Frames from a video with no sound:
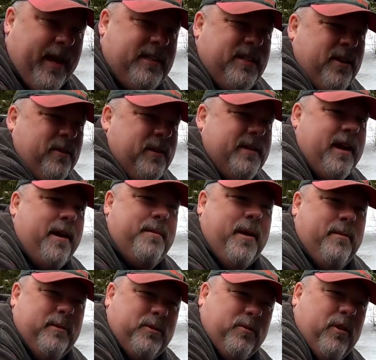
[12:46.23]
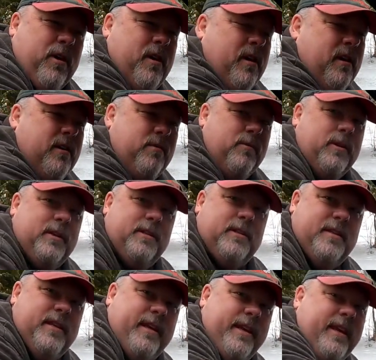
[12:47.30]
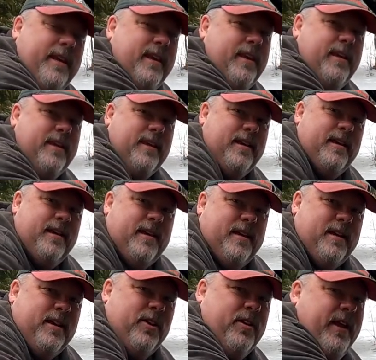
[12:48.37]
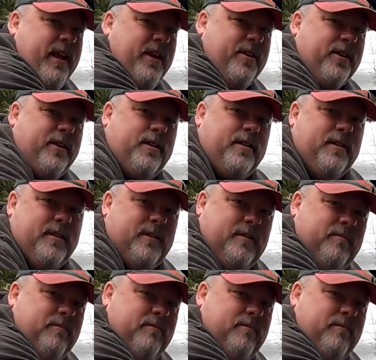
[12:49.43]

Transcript: I guess the only time I was wrong was your heater